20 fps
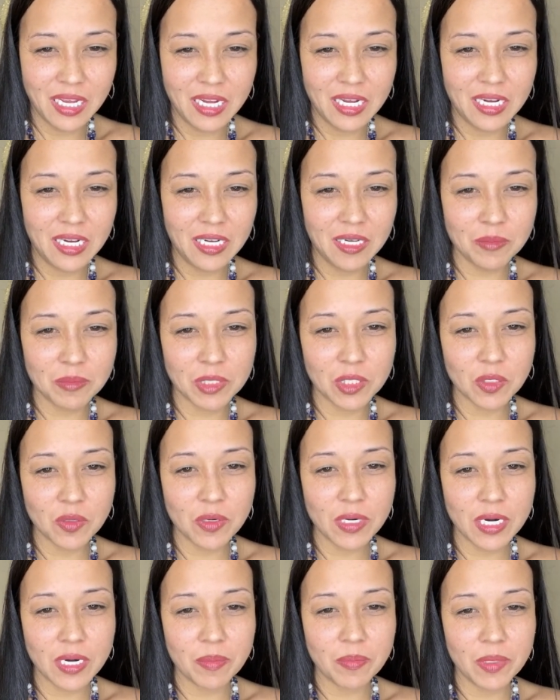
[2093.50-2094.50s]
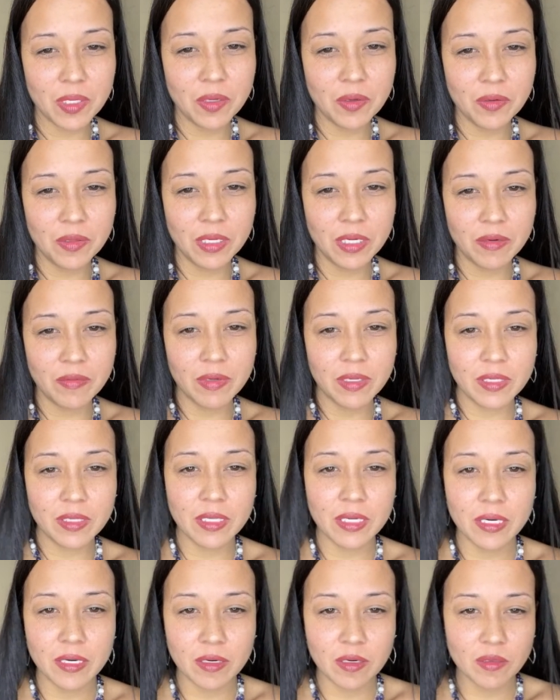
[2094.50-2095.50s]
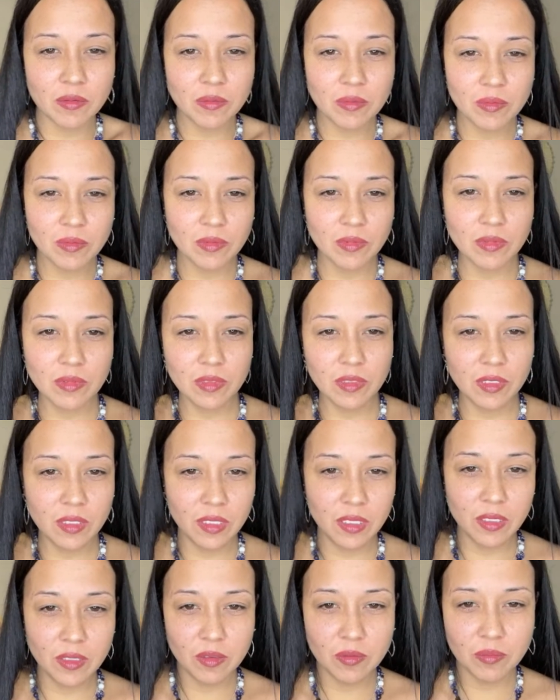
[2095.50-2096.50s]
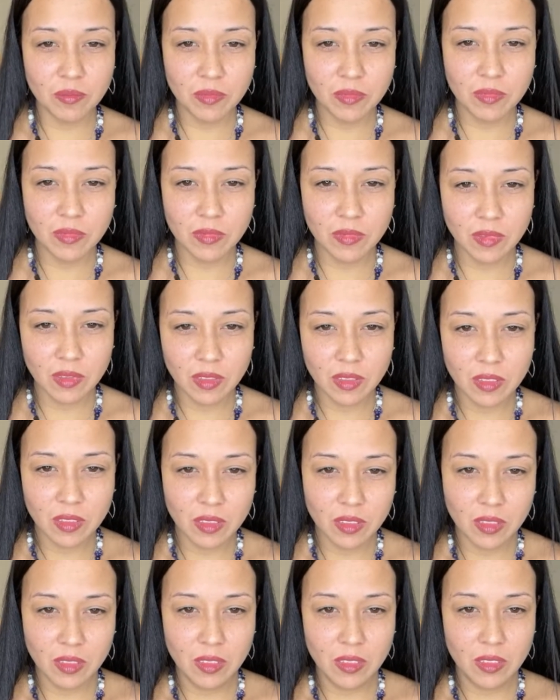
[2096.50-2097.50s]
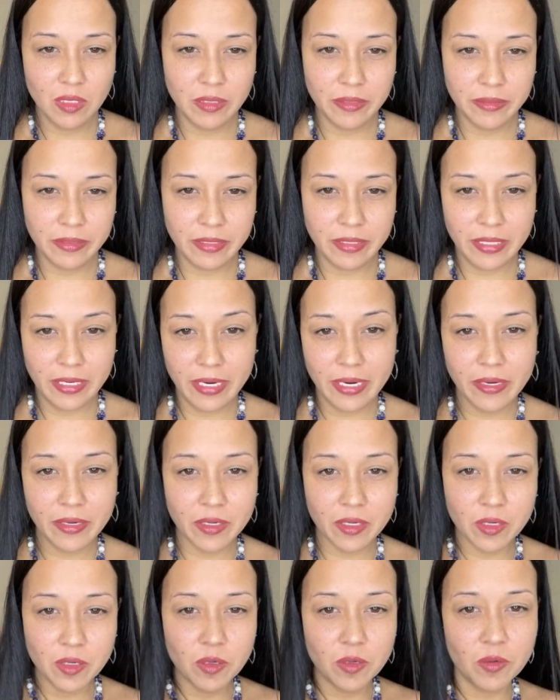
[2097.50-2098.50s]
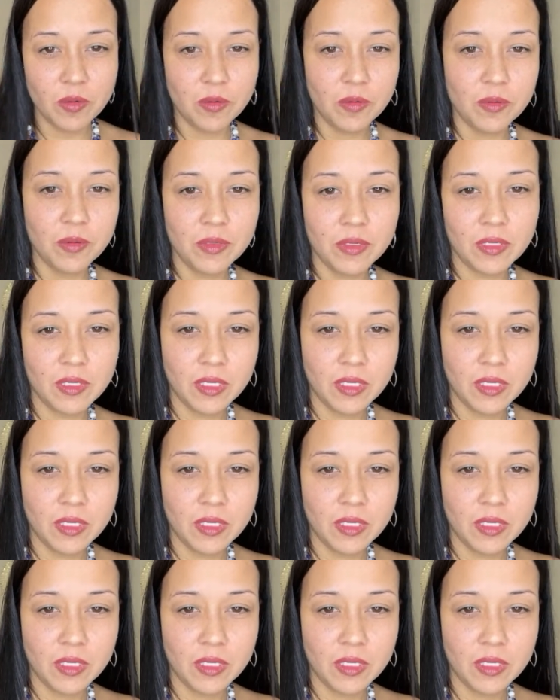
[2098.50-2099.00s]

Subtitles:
I'm so happy you love it there, Liam. I know.